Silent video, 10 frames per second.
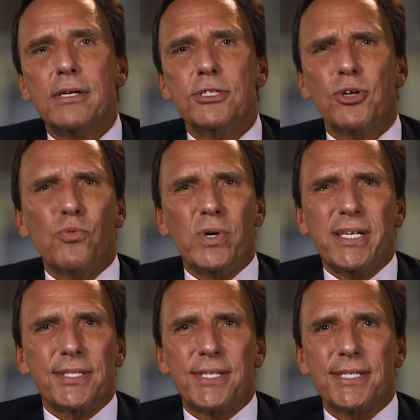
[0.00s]
So what
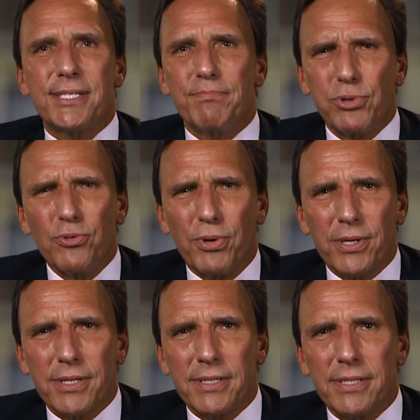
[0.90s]
is this blue
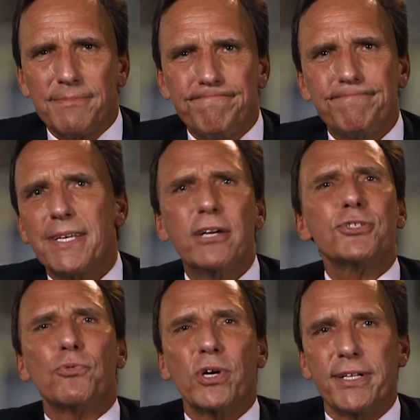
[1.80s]
book? Here's
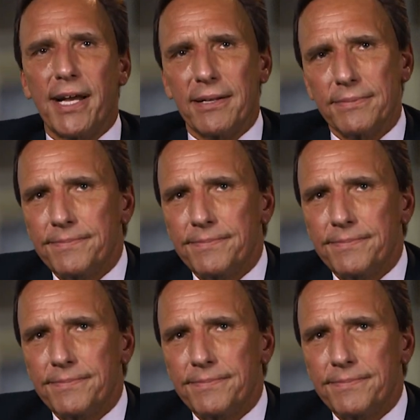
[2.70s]
a rundown,